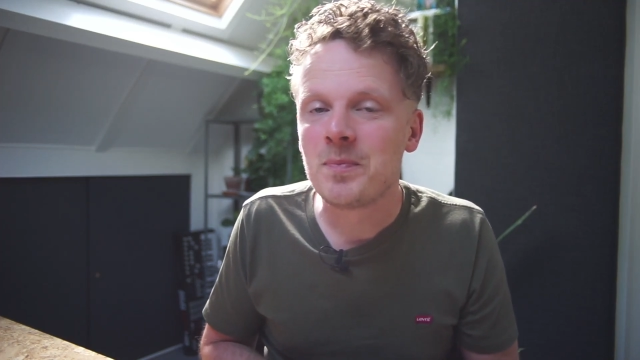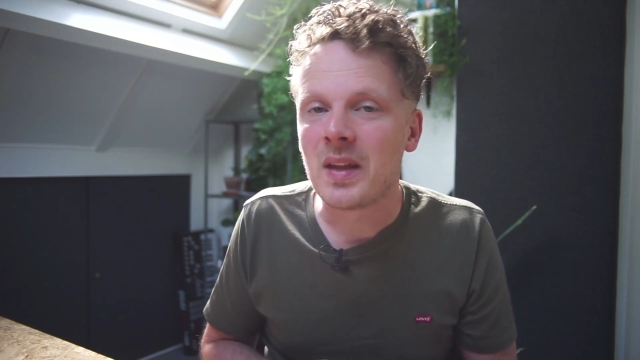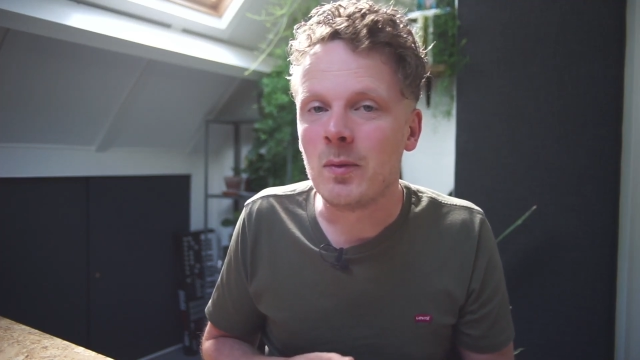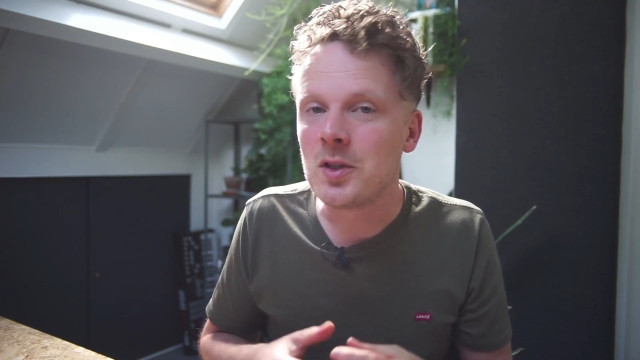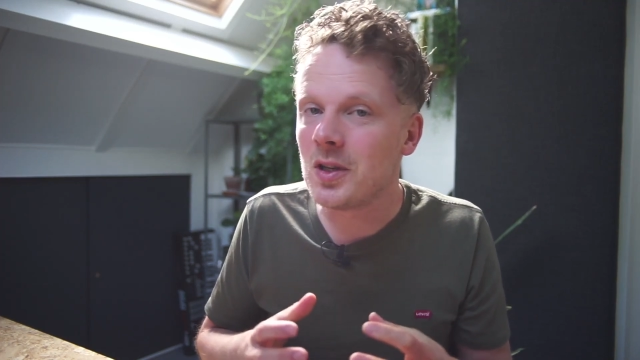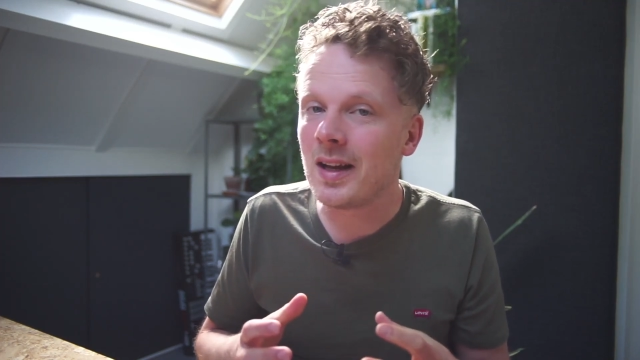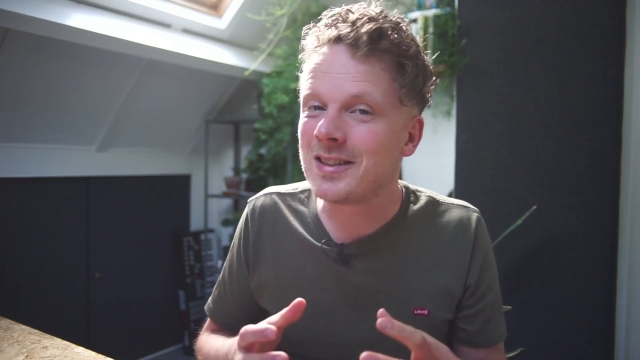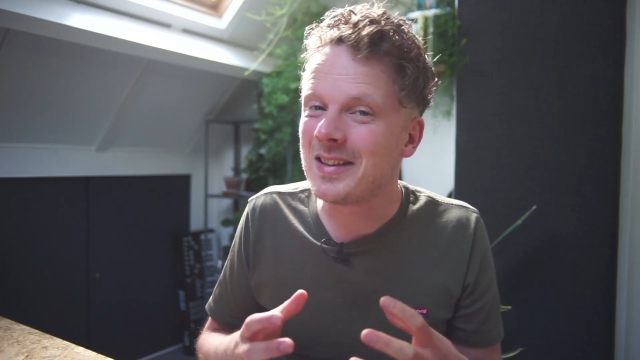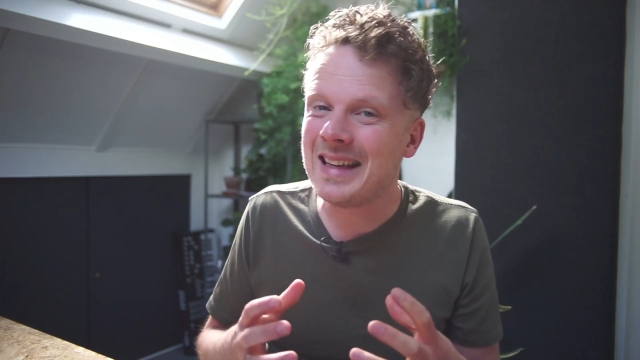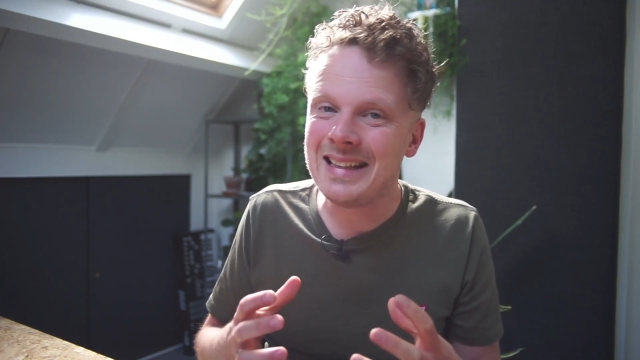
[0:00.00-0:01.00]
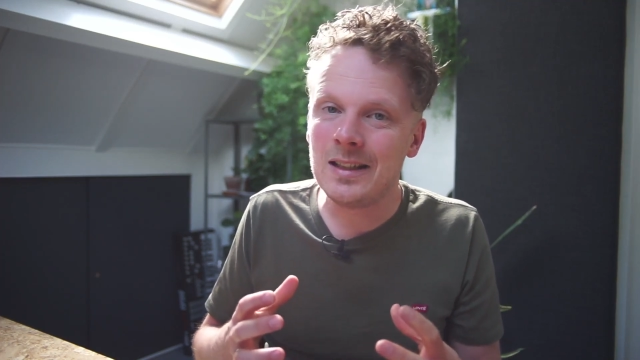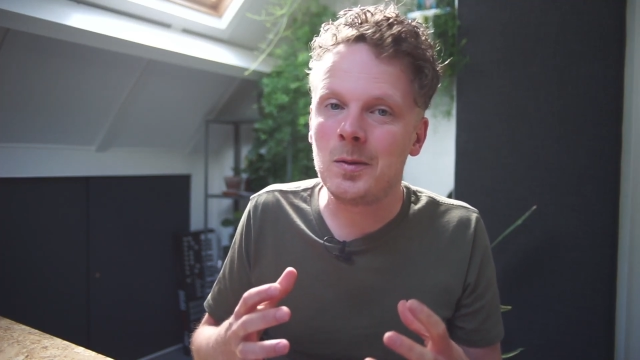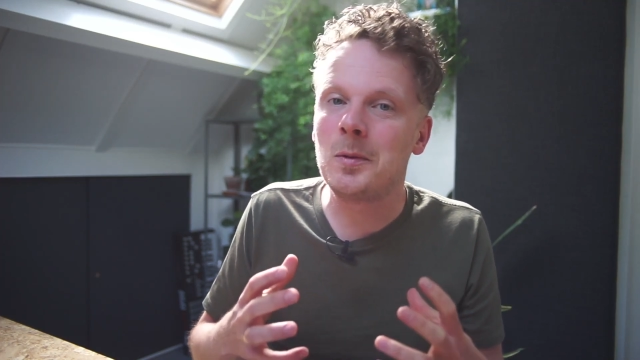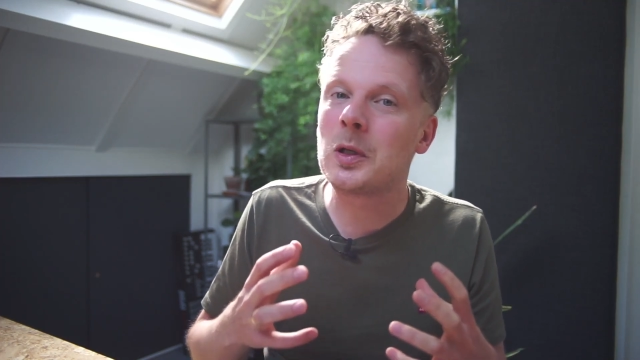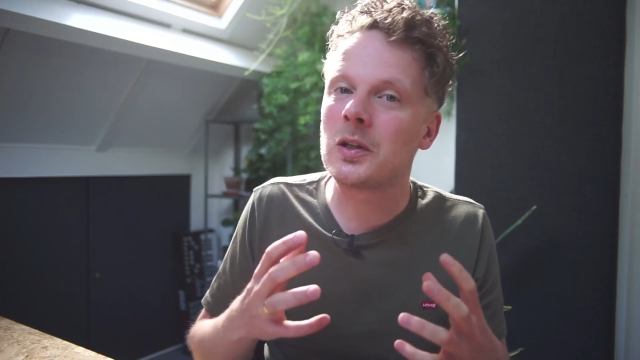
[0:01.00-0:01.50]
Would you like to gain a little
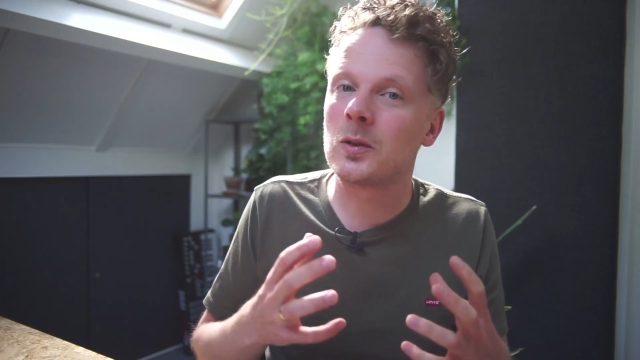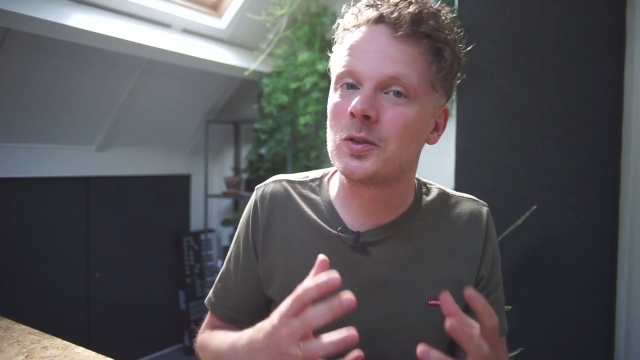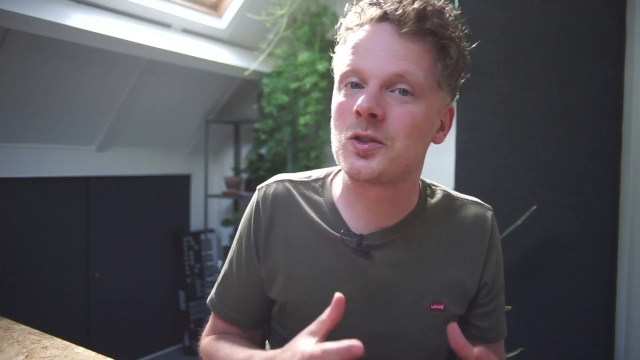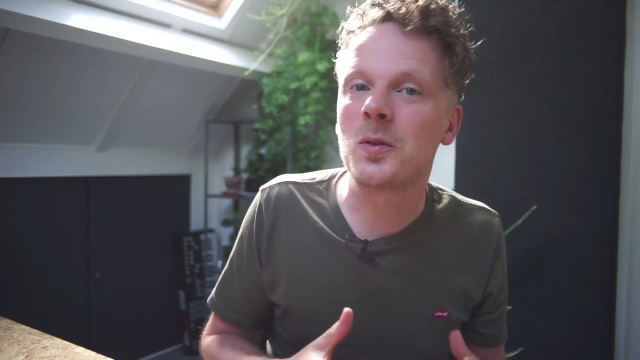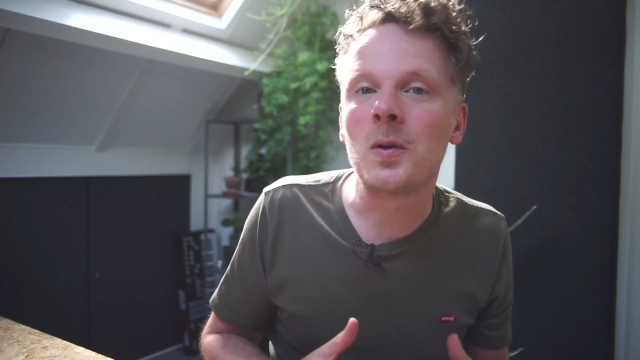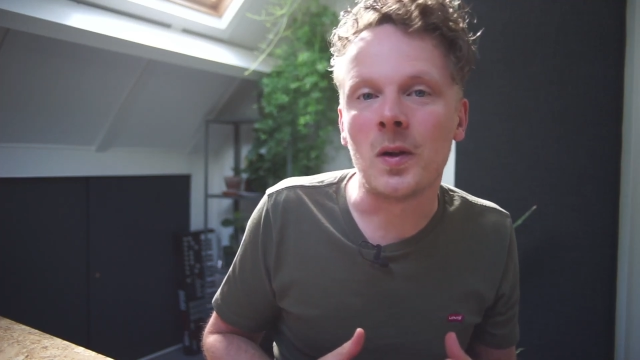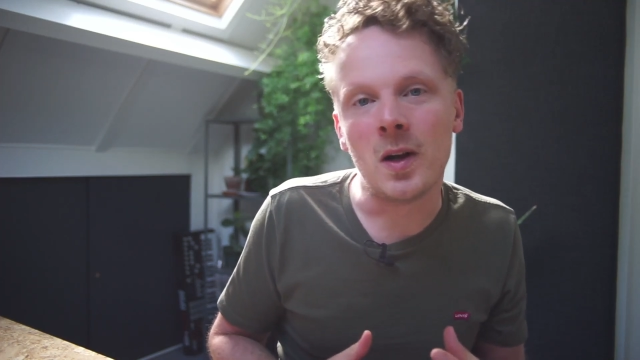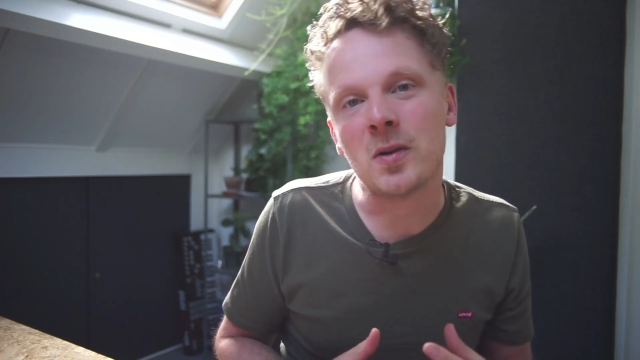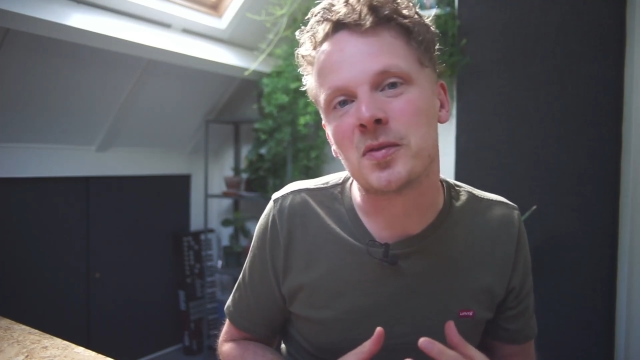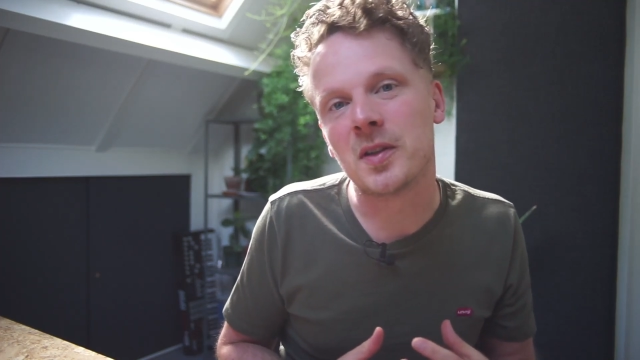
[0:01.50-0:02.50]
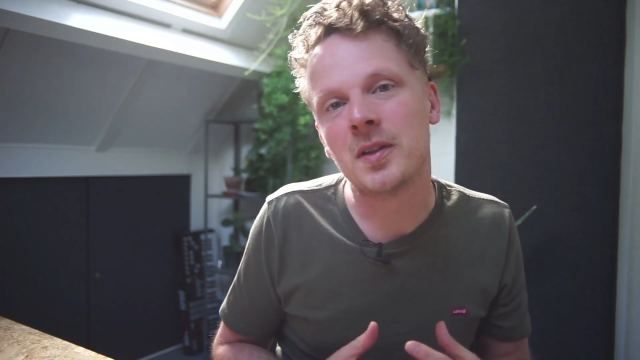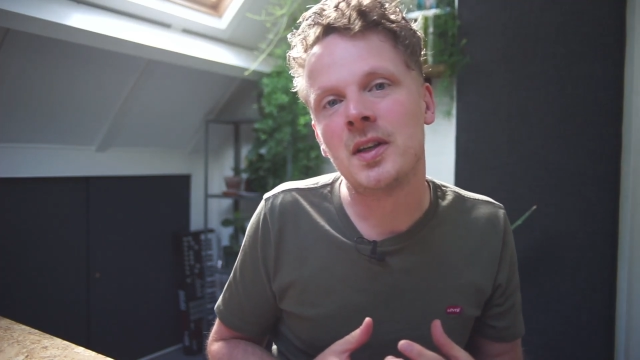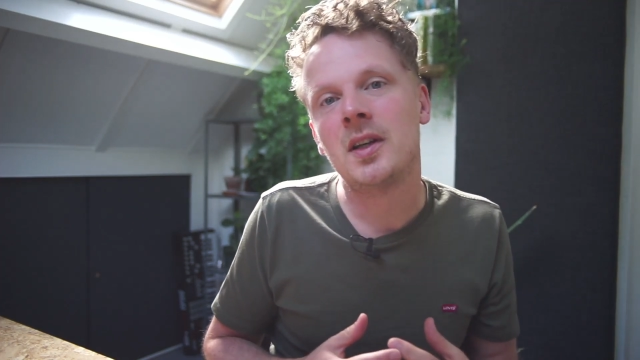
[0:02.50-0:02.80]
more control over